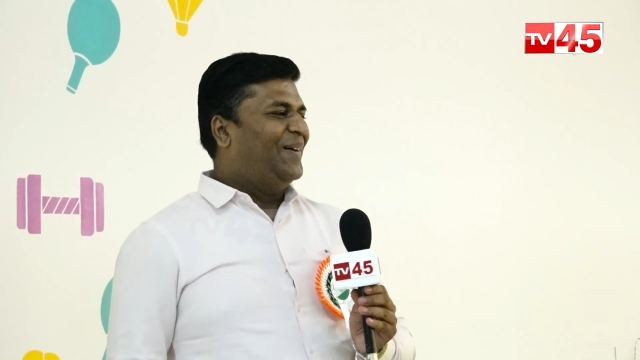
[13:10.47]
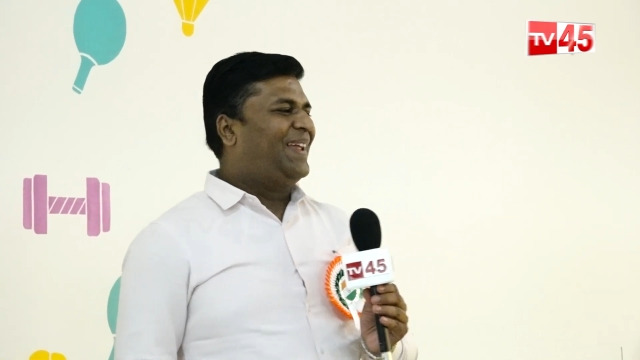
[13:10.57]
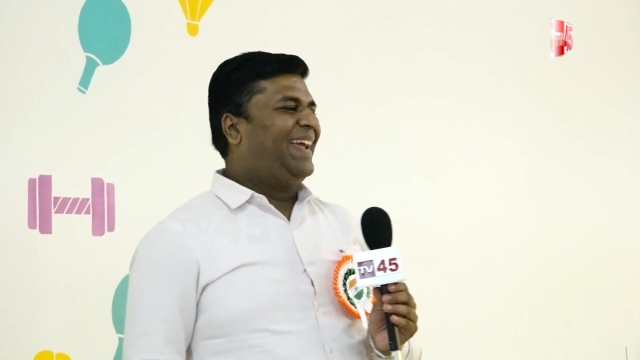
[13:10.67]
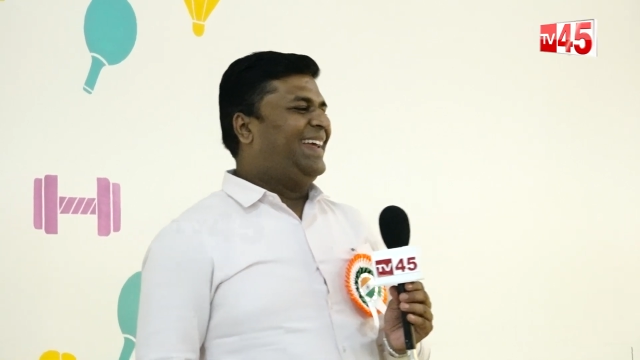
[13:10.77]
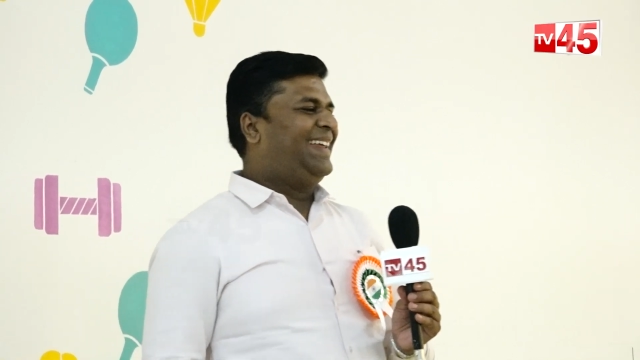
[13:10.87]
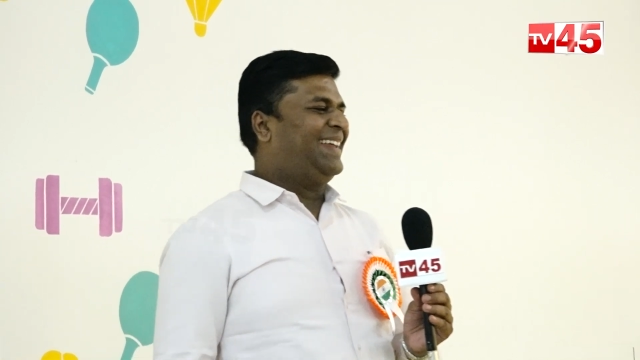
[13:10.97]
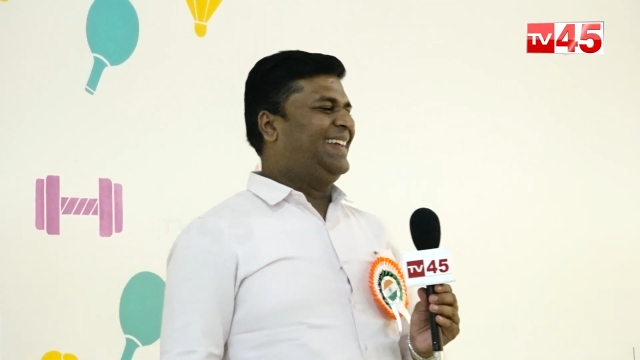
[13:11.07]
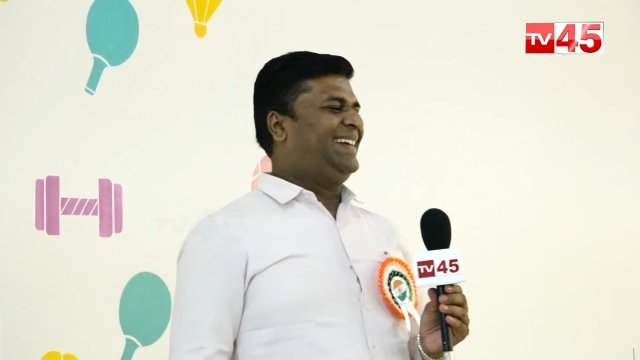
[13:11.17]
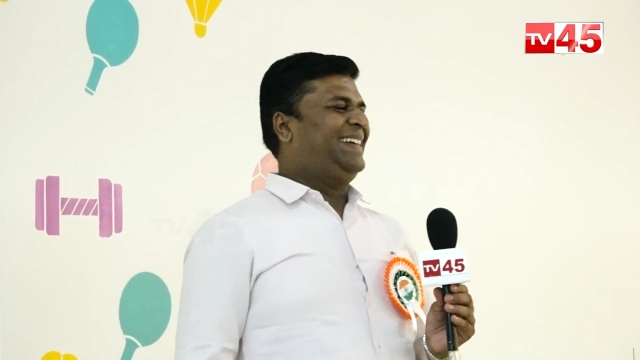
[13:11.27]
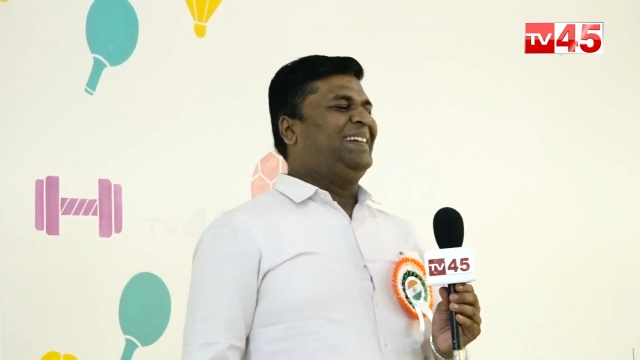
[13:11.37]
Okay.
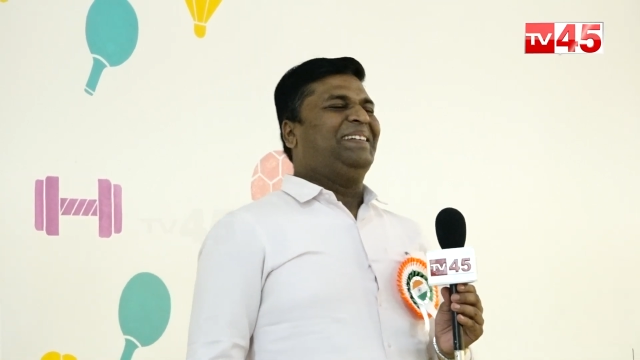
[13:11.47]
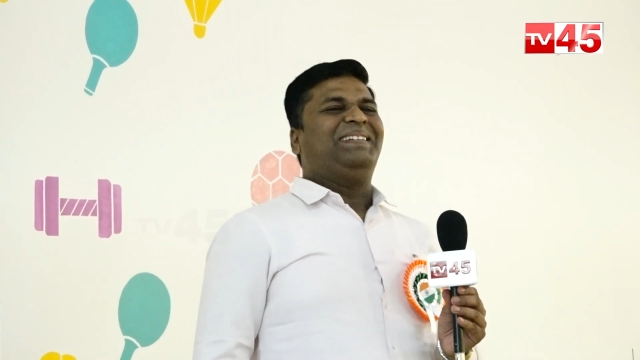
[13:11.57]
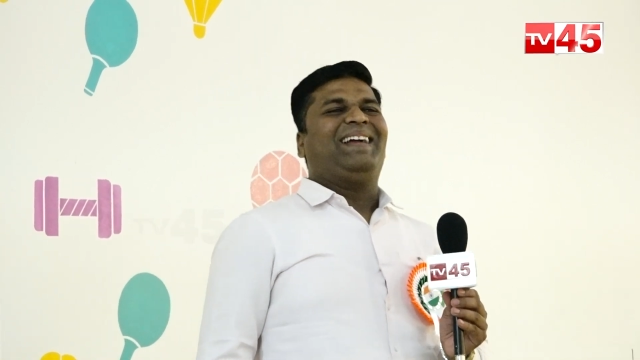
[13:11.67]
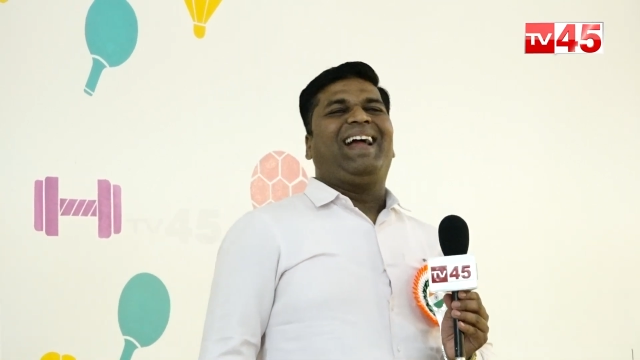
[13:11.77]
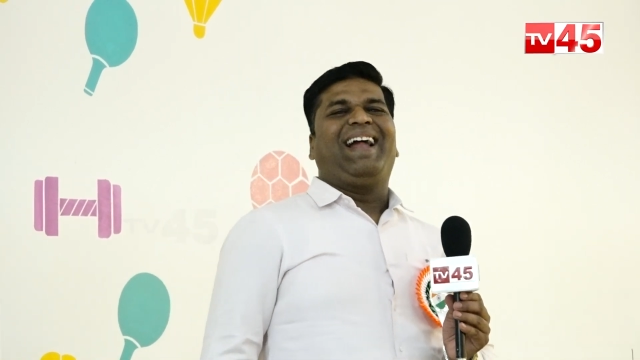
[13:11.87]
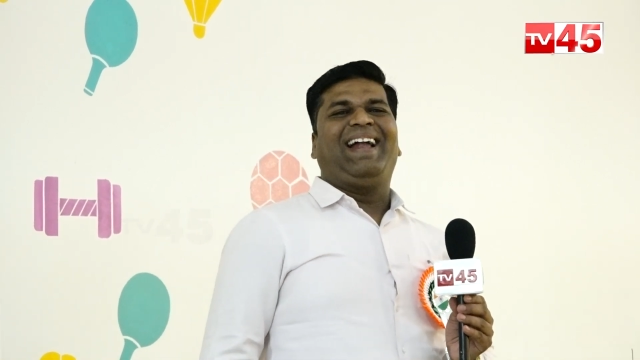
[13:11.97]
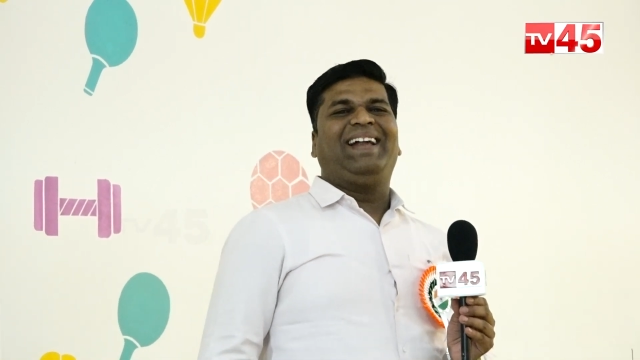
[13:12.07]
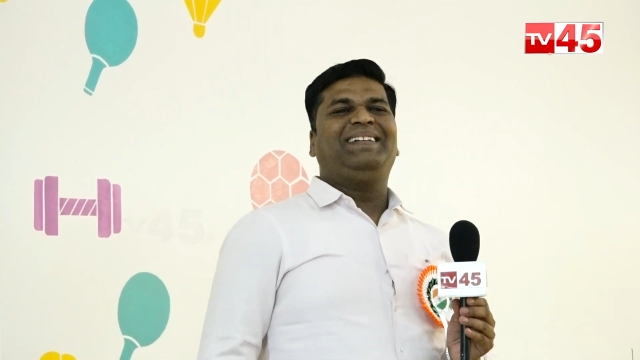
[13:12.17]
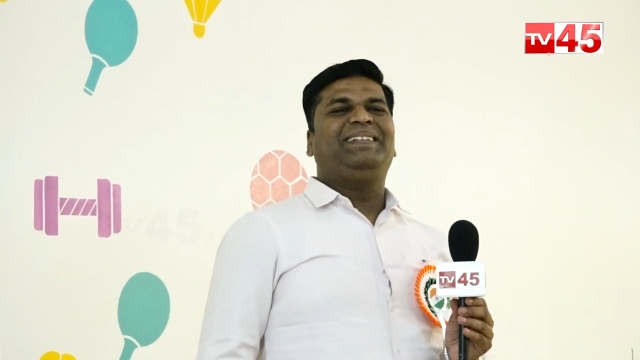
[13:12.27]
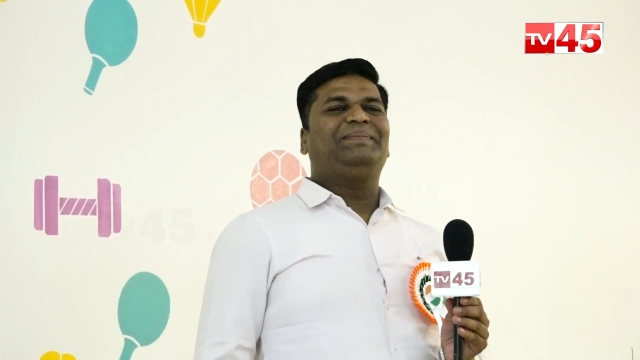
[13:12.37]

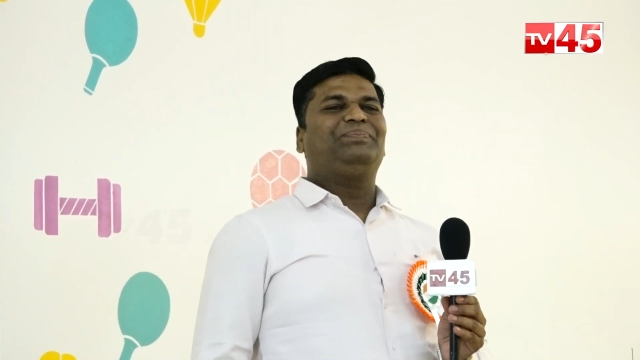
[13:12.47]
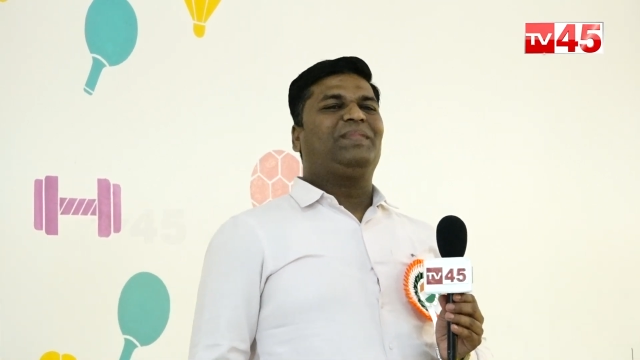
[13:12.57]
And